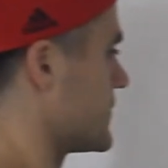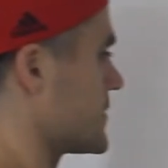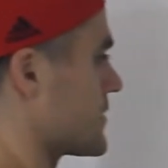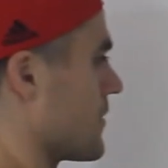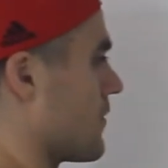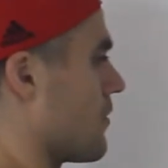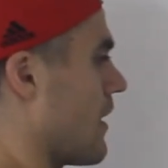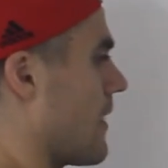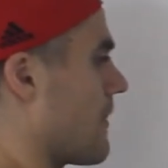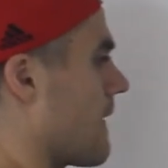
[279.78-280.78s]
So
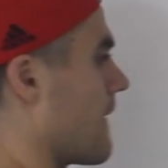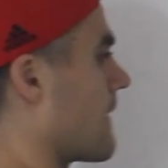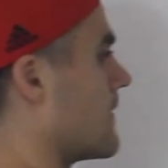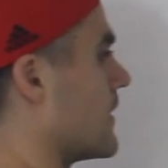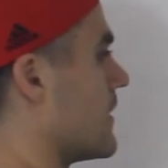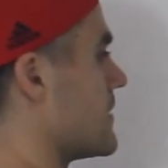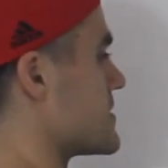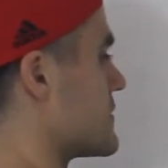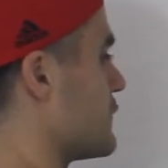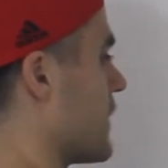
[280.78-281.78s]
that there
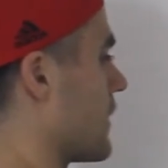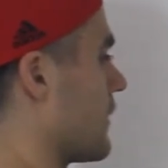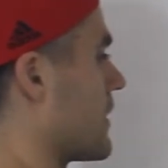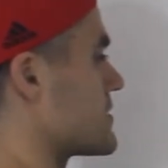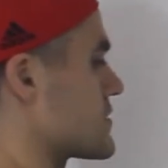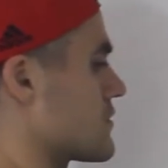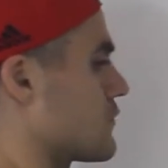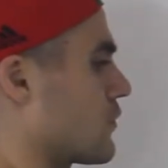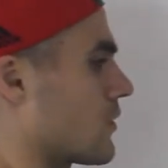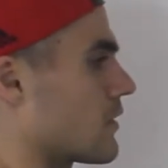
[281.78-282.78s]
is the final answer
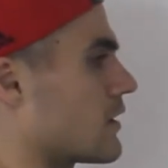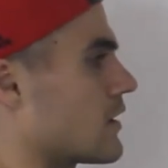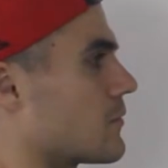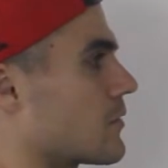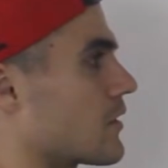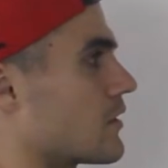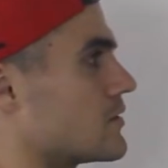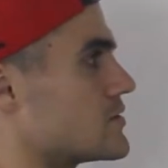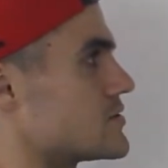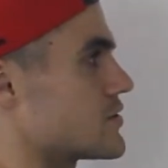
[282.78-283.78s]
for number
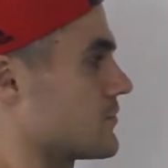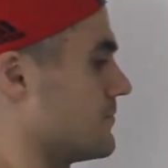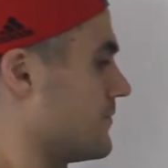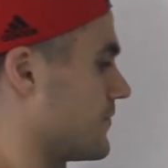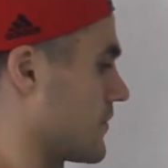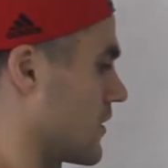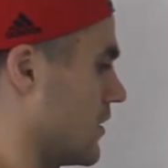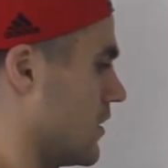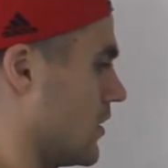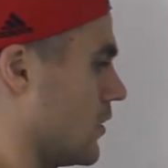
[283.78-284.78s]
two.
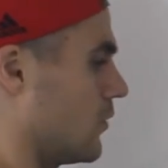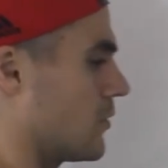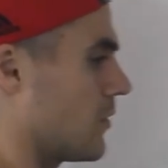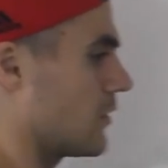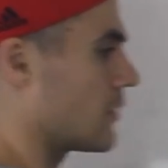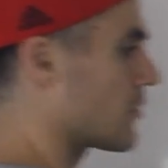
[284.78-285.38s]
What about